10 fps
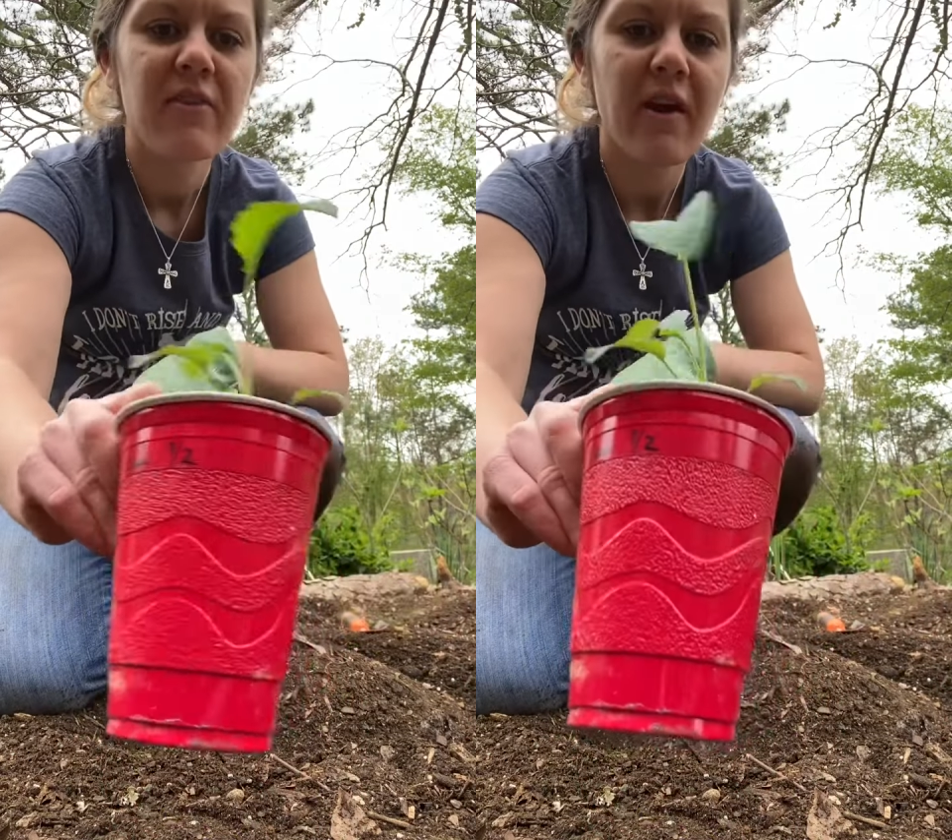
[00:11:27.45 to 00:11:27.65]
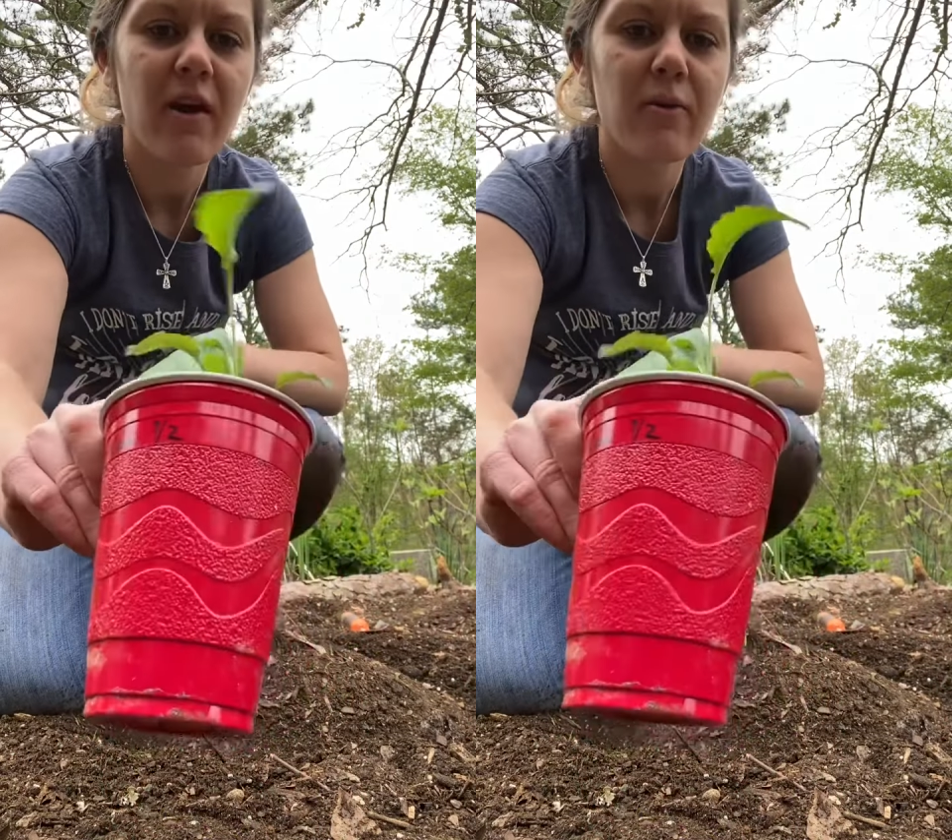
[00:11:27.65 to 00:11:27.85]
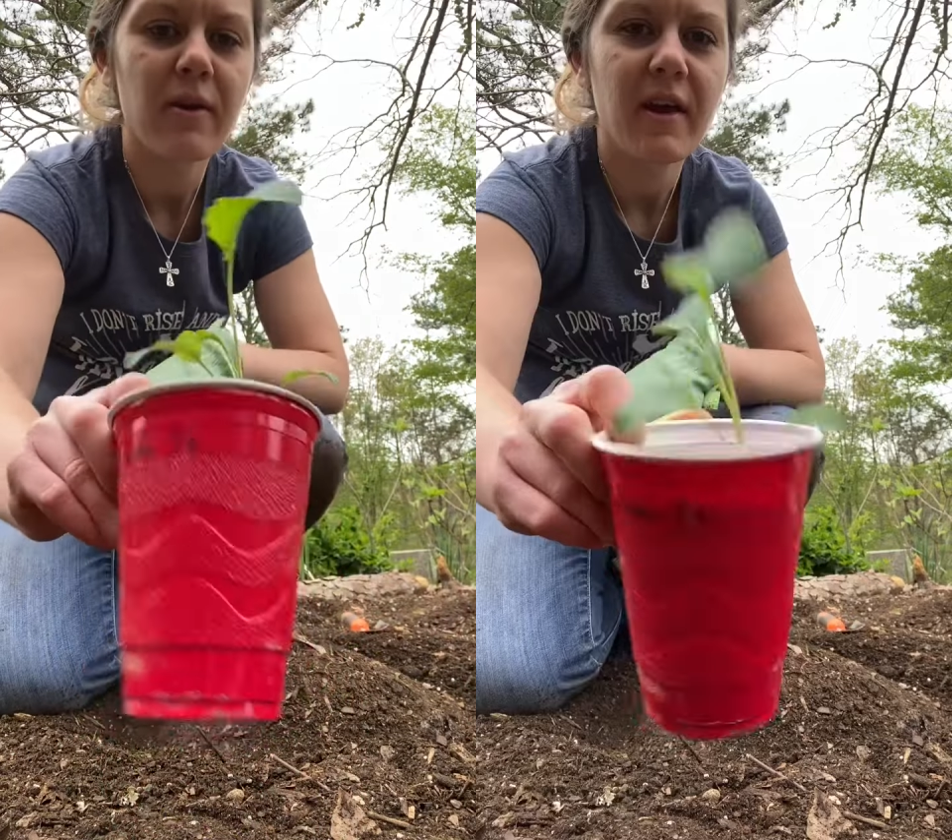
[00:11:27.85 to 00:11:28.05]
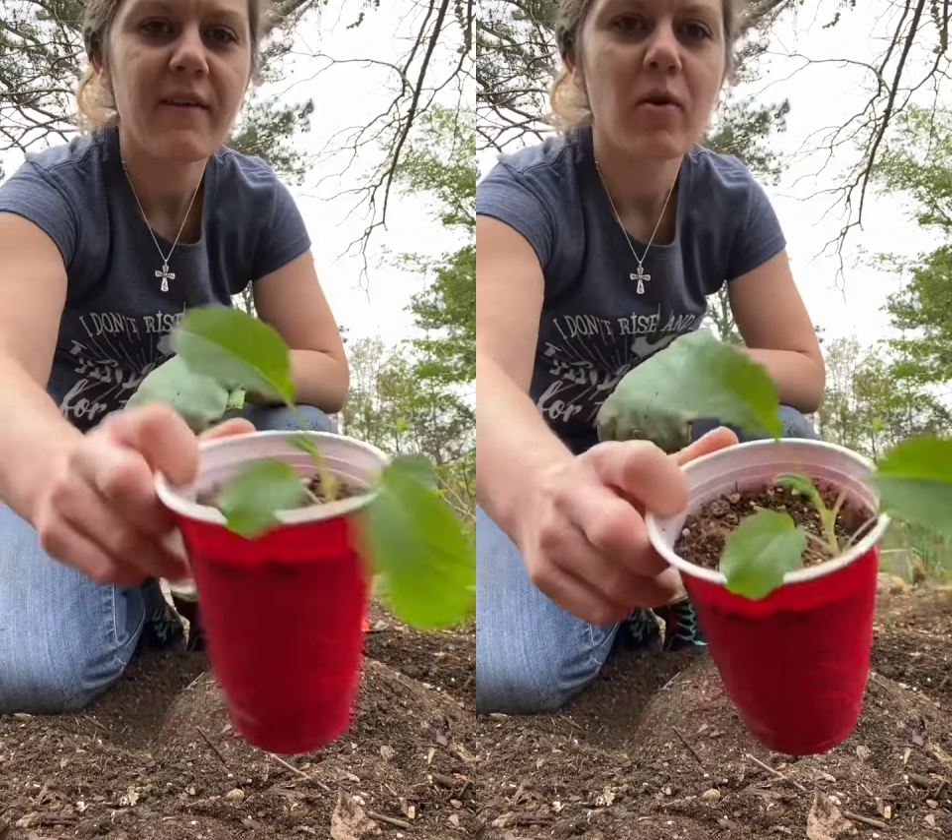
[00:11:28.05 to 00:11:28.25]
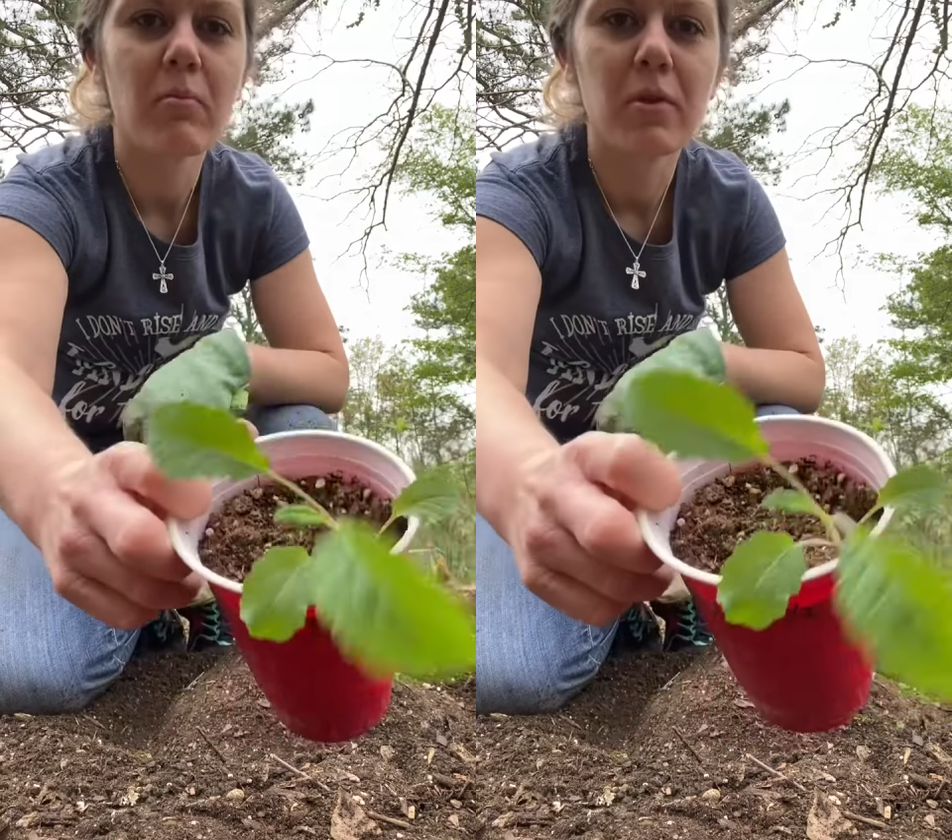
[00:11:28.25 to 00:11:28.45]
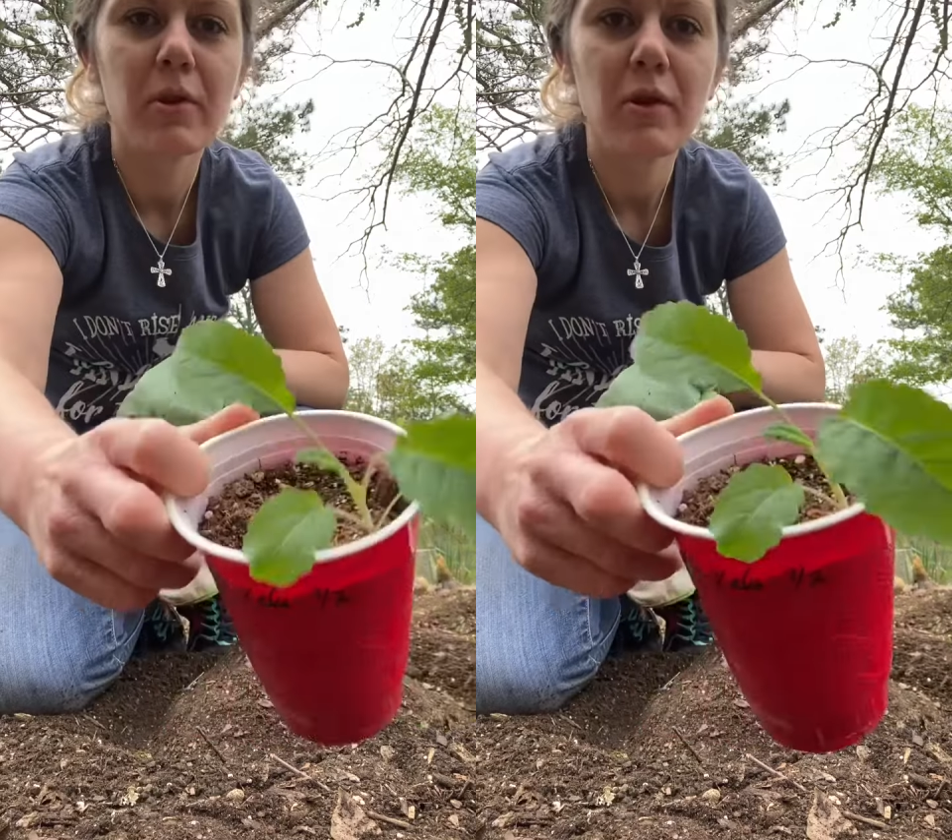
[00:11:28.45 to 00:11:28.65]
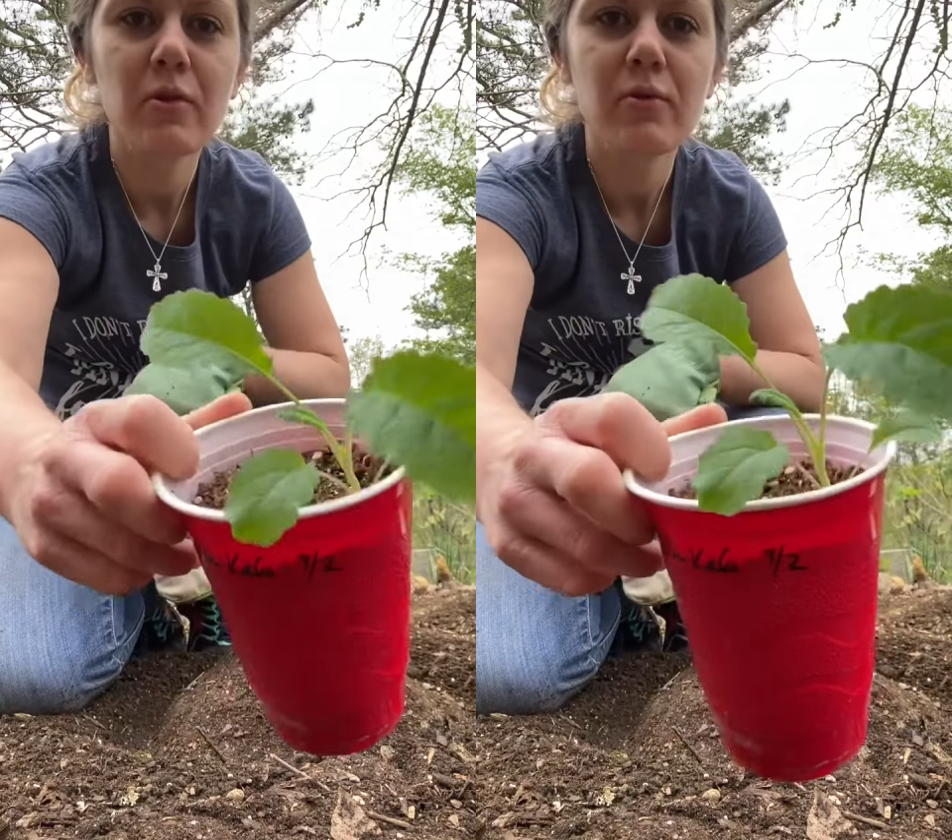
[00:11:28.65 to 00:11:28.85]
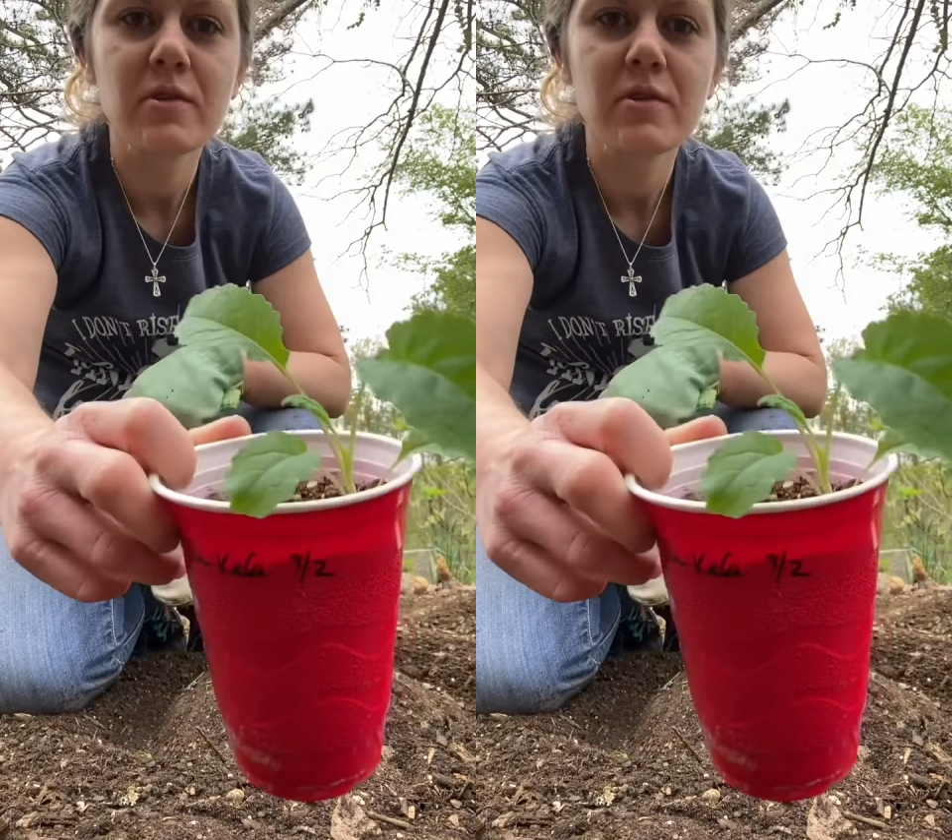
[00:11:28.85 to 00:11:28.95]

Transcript: They already have a blue